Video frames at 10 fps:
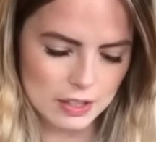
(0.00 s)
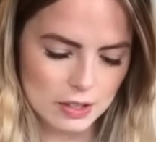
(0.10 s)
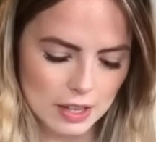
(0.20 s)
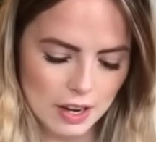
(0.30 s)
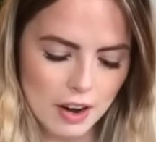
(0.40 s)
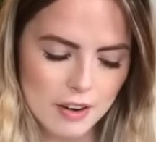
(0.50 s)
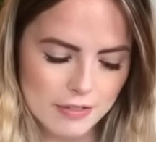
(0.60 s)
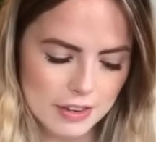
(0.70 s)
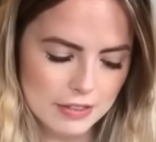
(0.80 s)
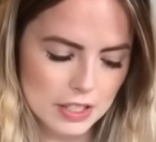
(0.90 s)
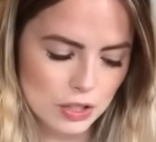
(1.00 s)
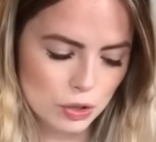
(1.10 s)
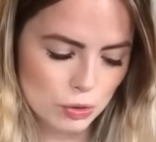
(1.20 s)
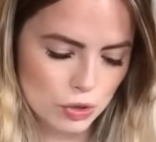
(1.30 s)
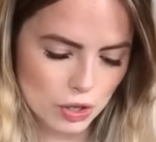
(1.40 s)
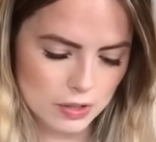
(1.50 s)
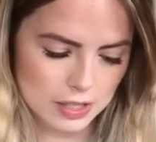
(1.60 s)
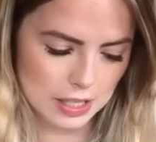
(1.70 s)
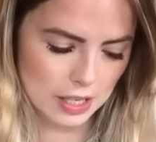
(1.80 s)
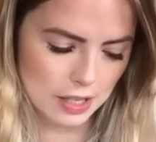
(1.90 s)
So there are 52
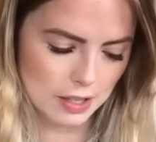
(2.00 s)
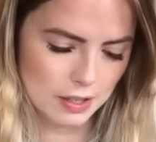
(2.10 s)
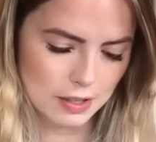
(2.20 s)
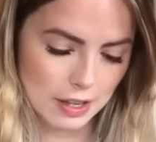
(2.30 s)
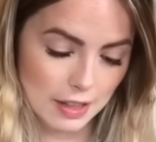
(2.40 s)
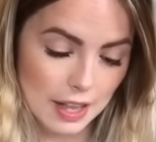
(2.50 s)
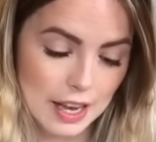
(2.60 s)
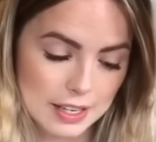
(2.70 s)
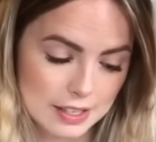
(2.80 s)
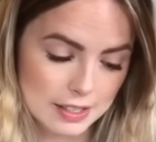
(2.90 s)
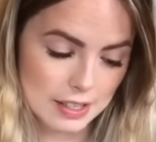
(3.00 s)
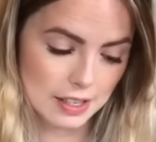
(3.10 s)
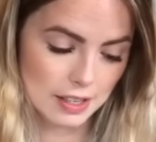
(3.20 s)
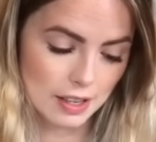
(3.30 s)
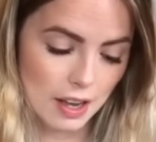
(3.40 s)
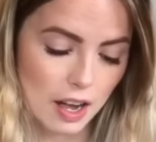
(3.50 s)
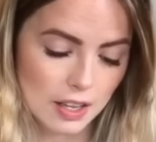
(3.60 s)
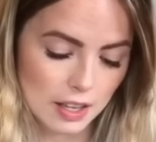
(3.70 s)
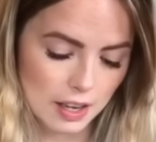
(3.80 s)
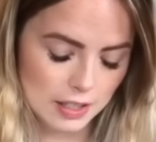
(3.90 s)
shawls in here, and that is
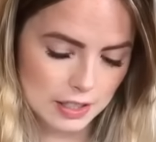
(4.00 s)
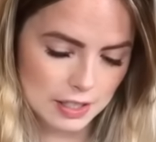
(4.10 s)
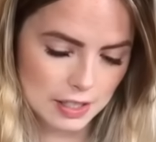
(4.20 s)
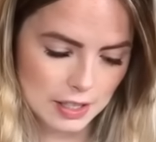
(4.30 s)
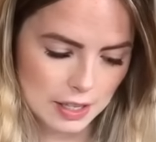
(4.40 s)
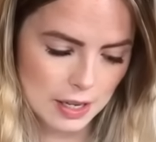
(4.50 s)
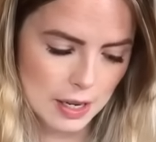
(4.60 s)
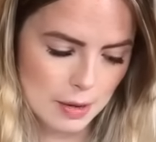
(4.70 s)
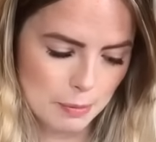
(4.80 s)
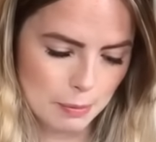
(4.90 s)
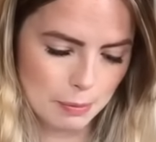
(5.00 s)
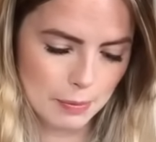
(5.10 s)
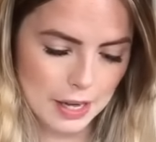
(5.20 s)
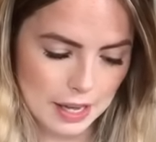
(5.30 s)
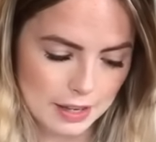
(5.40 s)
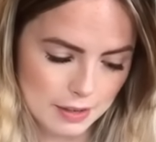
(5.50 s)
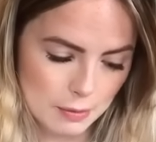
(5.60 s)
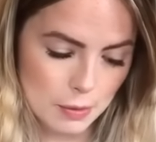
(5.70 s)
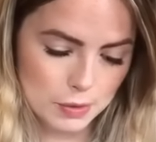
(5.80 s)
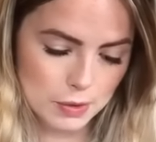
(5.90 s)
a lot.
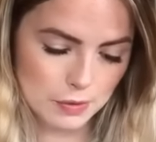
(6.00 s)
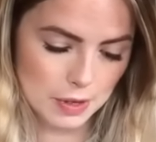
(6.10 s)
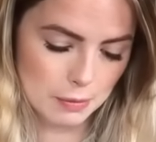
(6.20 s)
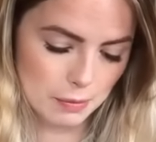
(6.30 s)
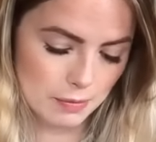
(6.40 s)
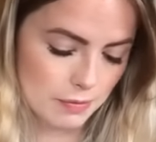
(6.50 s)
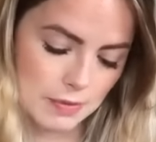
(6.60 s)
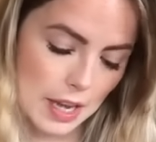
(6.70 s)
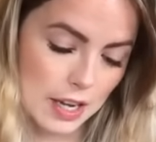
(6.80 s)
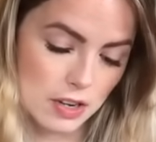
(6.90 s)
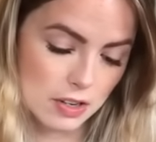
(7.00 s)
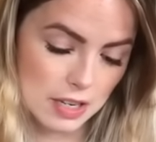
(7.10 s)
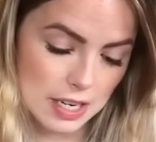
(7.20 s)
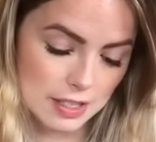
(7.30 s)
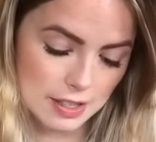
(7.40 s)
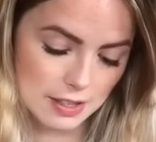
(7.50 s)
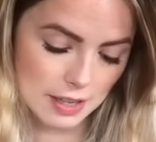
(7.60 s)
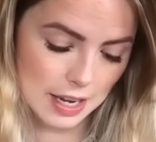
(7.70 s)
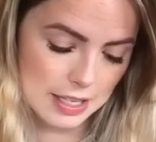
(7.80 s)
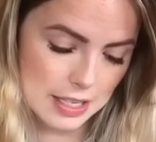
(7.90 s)
And most of them I could knit.
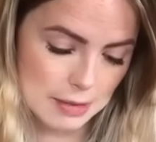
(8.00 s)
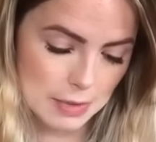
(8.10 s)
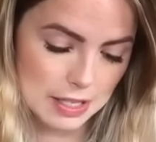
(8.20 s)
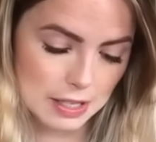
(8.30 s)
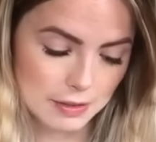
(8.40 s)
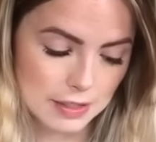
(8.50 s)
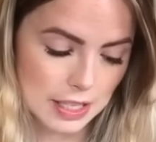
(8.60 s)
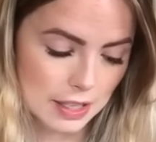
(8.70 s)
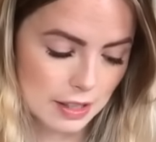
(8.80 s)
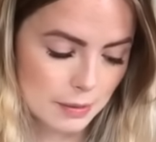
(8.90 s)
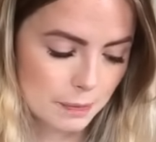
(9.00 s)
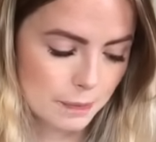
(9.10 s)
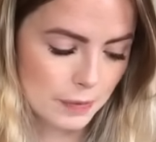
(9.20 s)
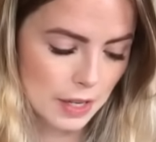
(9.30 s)
I see myself knitting them.